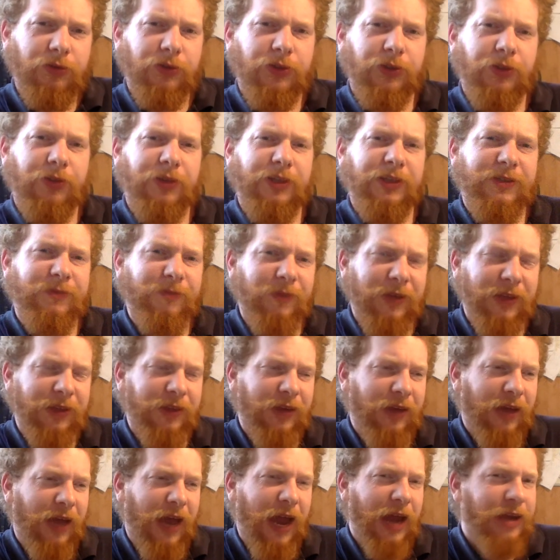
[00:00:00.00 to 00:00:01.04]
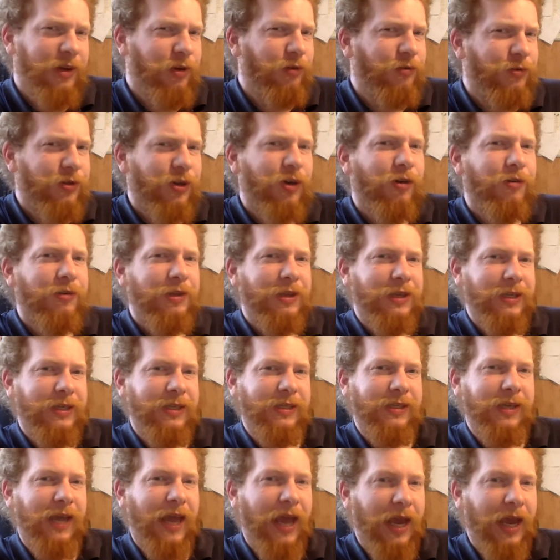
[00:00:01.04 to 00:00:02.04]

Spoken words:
this I don't know that this is an